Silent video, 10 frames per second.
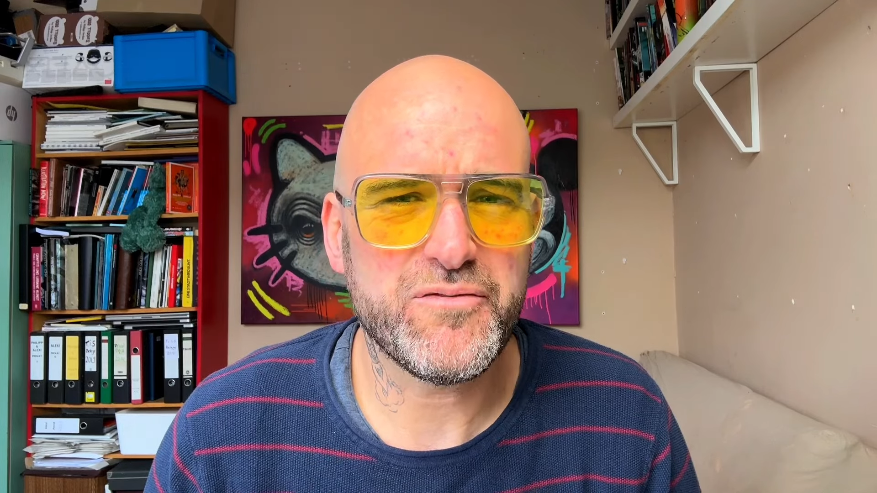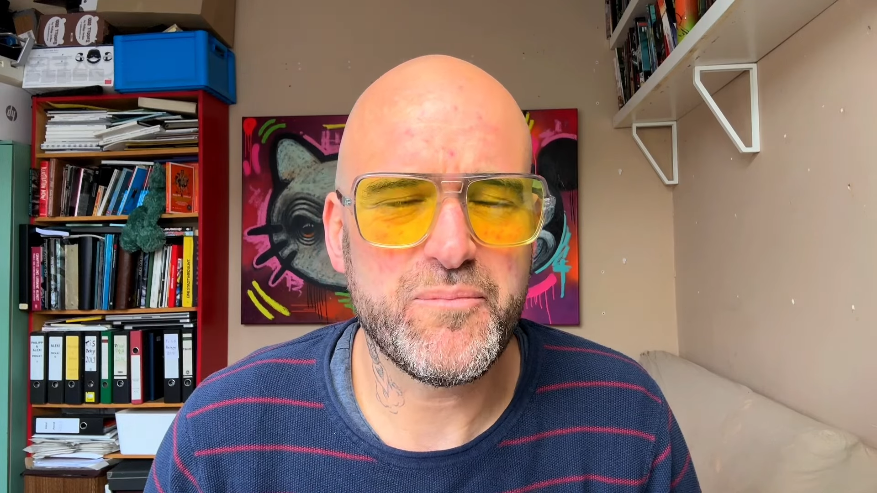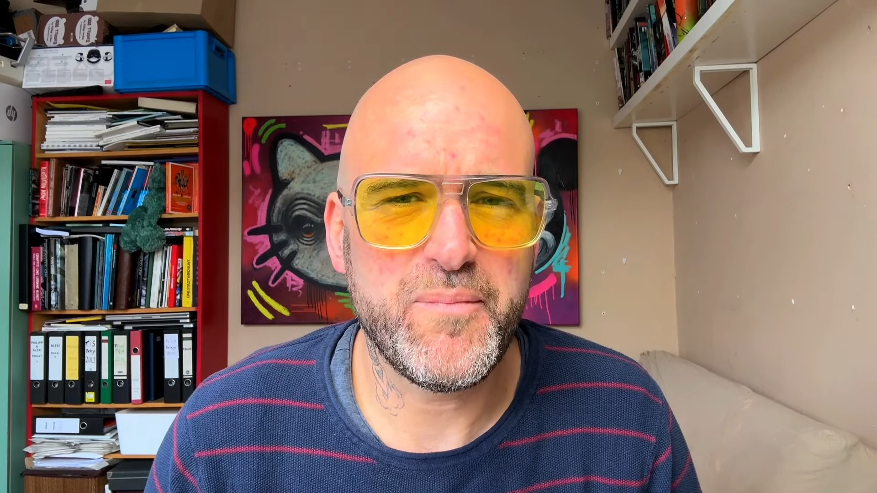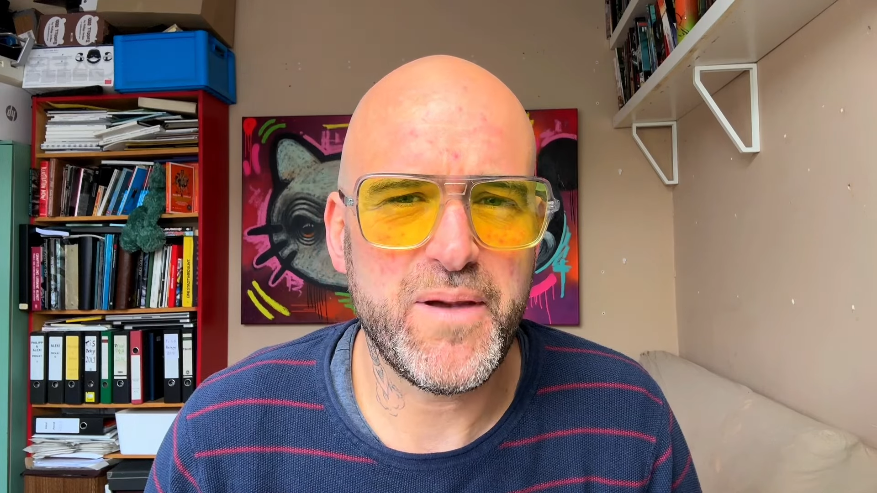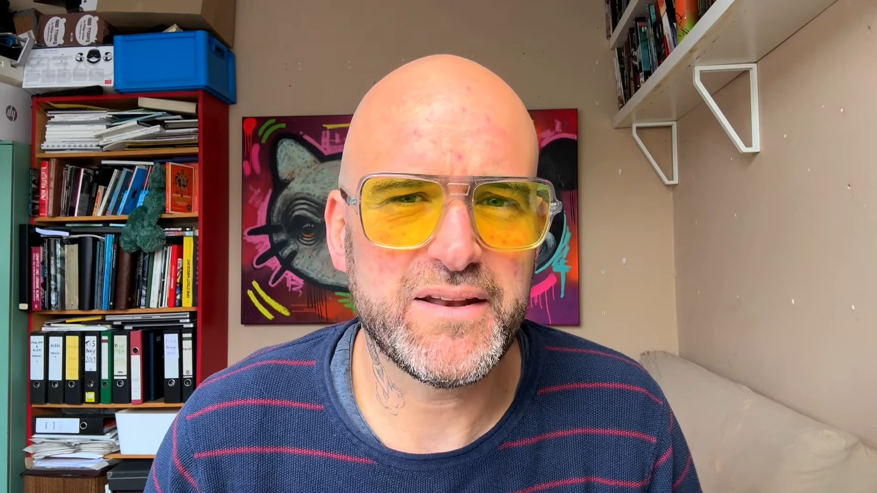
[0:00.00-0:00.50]

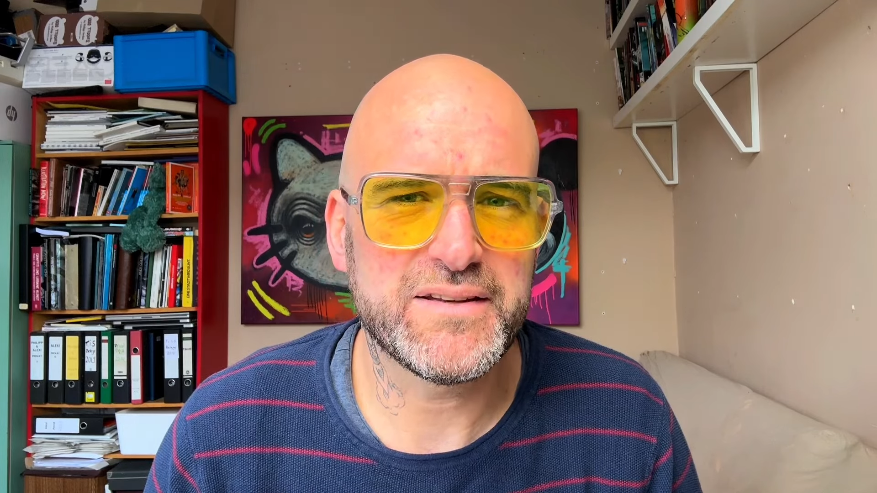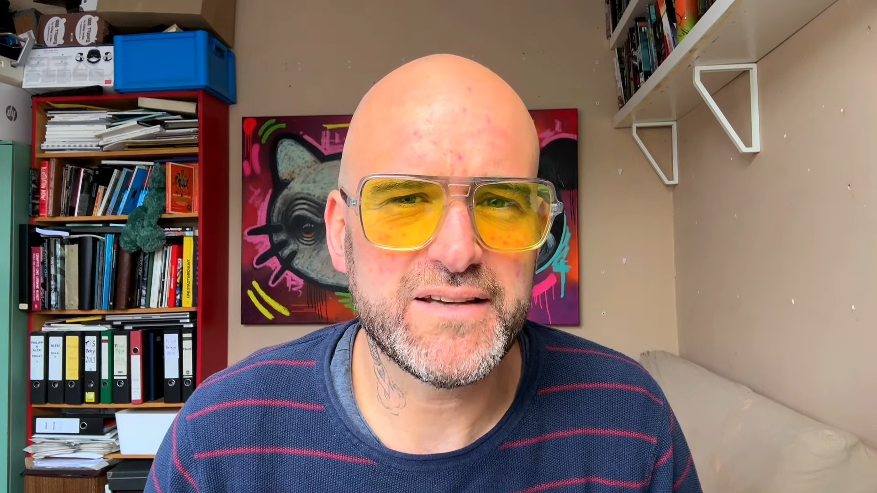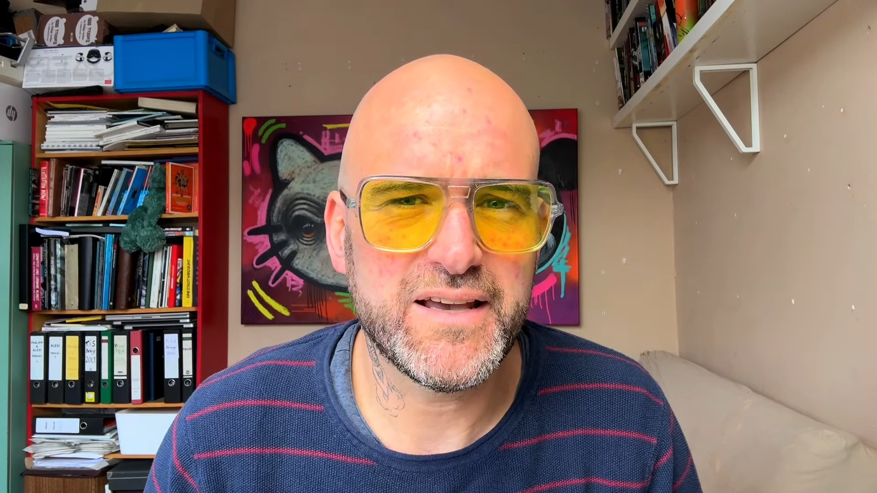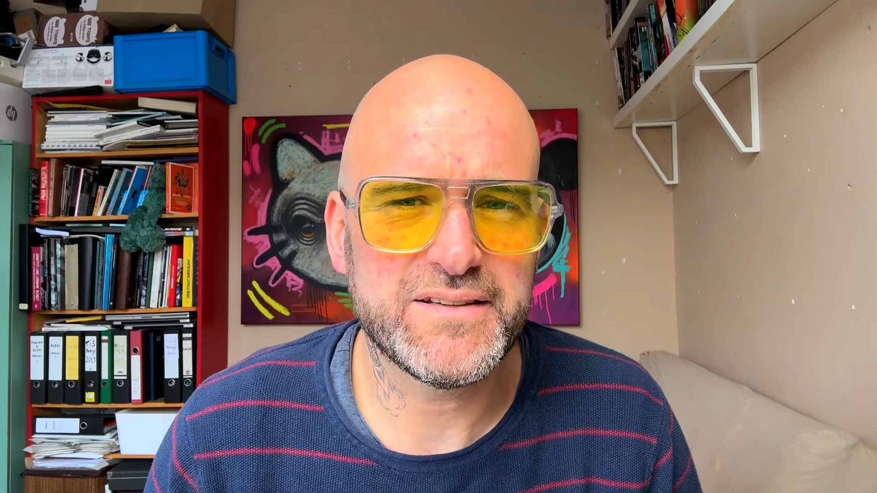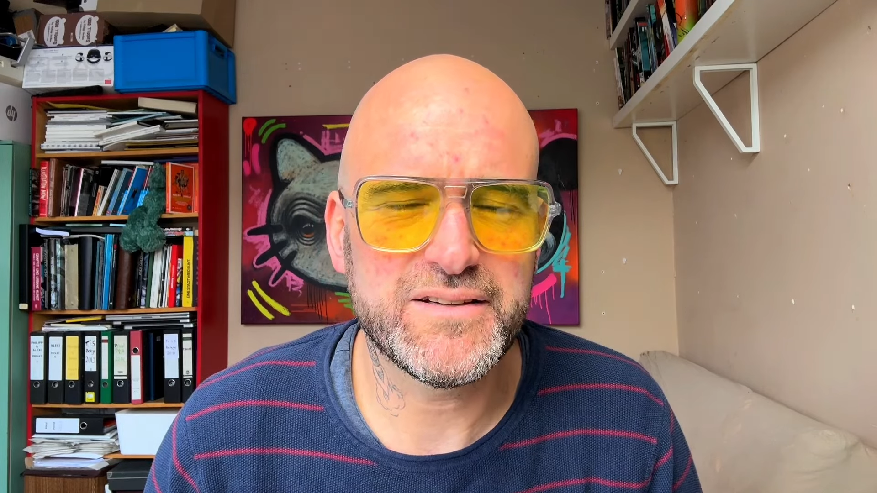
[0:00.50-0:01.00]

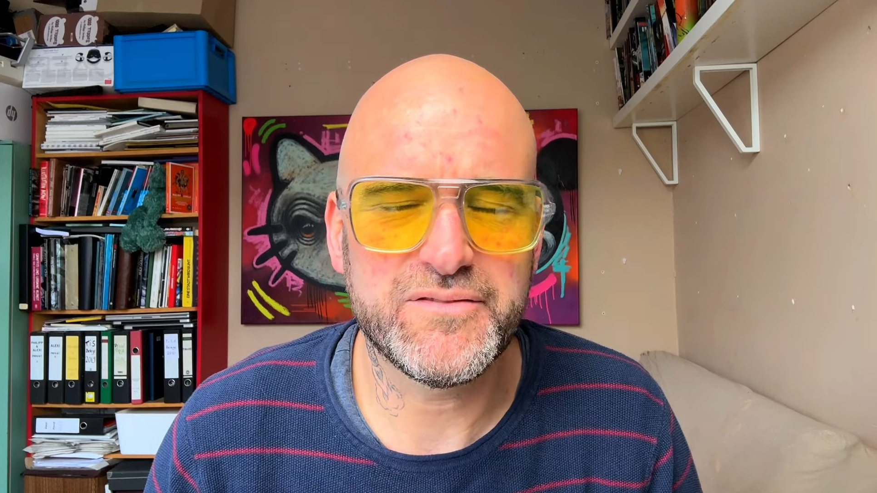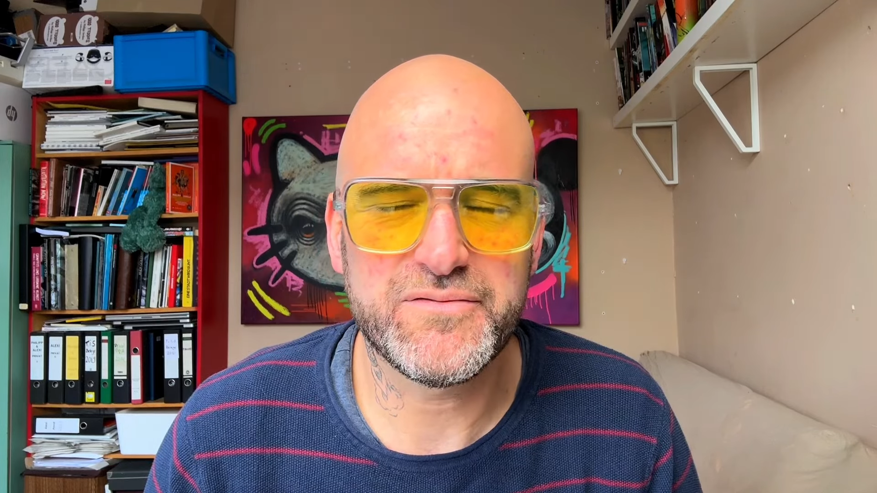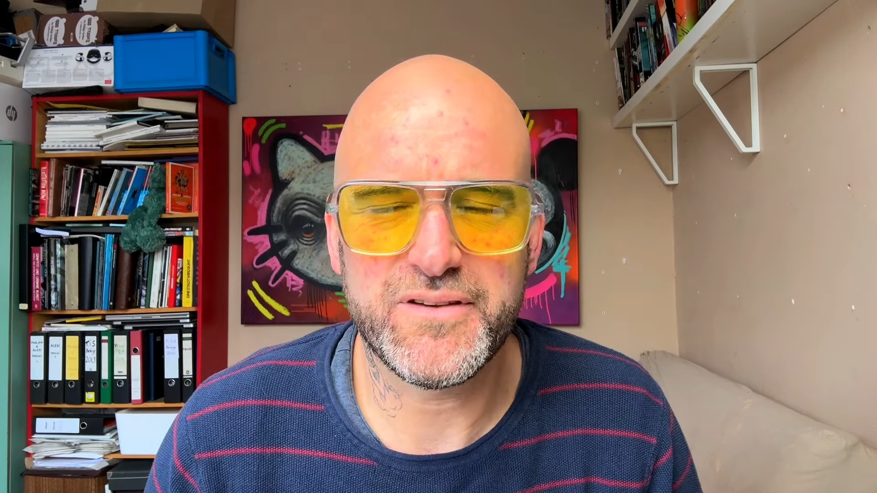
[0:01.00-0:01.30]
meditative